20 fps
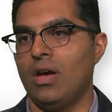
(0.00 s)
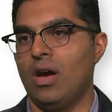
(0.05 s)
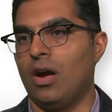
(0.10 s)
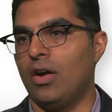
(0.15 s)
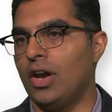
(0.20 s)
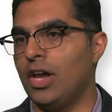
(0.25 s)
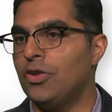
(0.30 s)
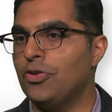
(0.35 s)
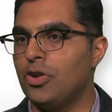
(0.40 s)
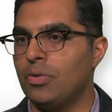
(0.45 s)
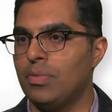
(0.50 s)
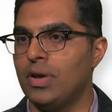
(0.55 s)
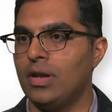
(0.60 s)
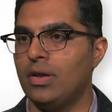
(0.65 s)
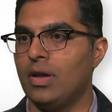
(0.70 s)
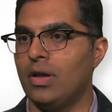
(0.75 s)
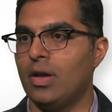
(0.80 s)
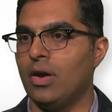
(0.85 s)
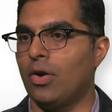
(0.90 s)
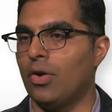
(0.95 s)
are
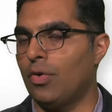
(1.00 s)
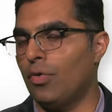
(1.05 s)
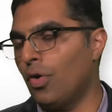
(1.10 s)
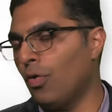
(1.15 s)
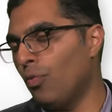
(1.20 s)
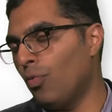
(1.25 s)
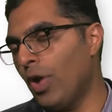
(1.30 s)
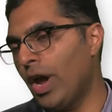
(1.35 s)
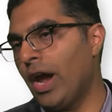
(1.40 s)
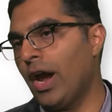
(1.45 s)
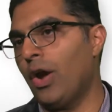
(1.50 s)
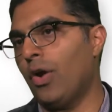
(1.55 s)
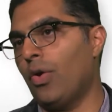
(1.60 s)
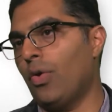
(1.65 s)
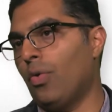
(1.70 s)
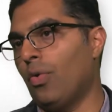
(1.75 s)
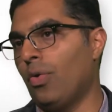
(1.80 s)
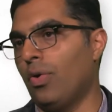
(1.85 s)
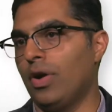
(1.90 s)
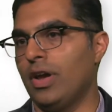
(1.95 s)
intermittent or rare
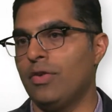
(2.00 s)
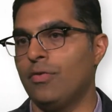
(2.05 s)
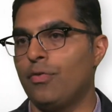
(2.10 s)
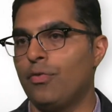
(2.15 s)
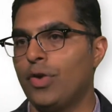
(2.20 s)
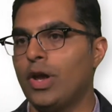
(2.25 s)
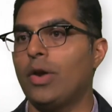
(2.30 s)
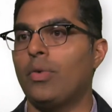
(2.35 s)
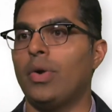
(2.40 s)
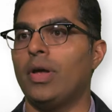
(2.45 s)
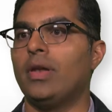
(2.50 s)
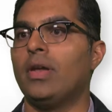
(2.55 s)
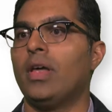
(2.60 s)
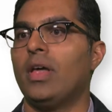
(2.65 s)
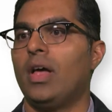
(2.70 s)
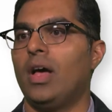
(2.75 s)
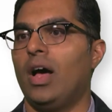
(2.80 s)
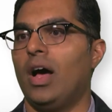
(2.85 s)
or infrequent,